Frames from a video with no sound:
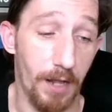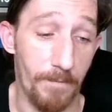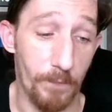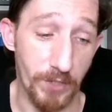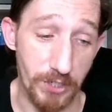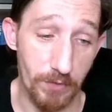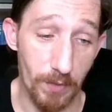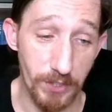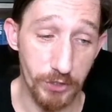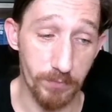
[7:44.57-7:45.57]
When you
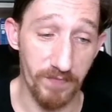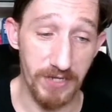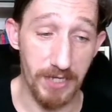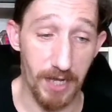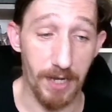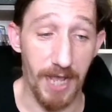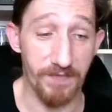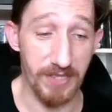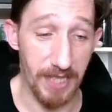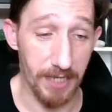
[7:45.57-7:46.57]
go into a movie not
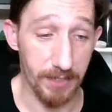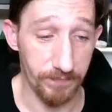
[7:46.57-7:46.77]
having